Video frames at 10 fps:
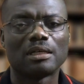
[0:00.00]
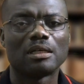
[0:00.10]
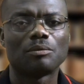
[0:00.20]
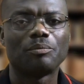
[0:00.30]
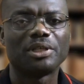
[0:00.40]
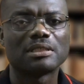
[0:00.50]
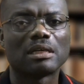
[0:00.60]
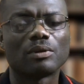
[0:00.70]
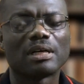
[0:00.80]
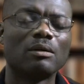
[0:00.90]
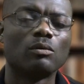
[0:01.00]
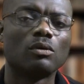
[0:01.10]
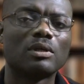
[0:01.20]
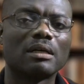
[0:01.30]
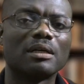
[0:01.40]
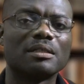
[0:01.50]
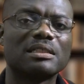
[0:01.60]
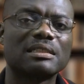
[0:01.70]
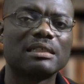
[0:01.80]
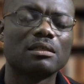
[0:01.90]
means that we have to look at the
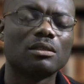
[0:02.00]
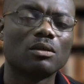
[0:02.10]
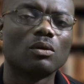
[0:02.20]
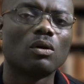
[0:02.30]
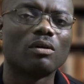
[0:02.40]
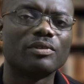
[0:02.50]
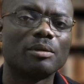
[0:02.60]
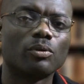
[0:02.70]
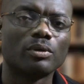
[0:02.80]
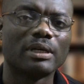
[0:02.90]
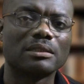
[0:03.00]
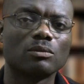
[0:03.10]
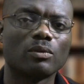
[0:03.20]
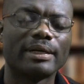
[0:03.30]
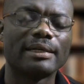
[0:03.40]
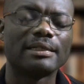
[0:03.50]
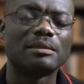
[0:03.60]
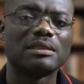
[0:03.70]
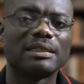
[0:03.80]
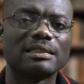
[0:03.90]
stand of the product, where it
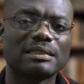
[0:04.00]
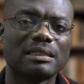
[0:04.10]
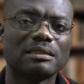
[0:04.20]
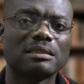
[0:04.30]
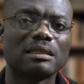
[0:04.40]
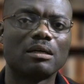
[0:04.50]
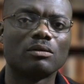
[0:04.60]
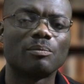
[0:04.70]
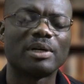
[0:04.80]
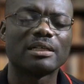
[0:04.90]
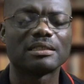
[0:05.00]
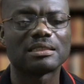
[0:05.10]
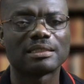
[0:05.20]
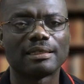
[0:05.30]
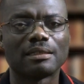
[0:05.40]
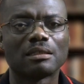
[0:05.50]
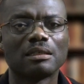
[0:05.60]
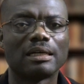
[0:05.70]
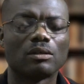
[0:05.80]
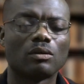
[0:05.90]
stands now, the market share
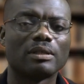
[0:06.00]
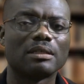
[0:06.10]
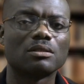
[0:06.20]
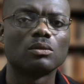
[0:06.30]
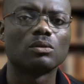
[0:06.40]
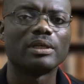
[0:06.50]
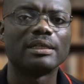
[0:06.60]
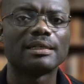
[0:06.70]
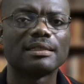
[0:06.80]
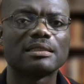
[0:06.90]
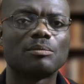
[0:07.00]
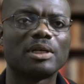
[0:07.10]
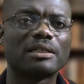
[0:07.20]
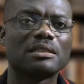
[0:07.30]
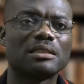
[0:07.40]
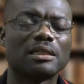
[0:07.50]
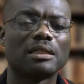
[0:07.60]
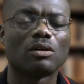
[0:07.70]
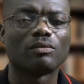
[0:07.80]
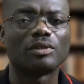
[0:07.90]
and all that. So in case the market
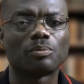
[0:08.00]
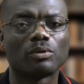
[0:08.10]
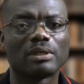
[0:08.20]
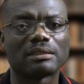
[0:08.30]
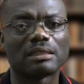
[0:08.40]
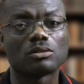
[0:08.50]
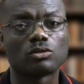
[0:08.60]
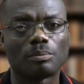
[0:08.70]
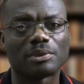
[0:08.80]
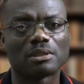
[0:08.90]
share of the product has dropped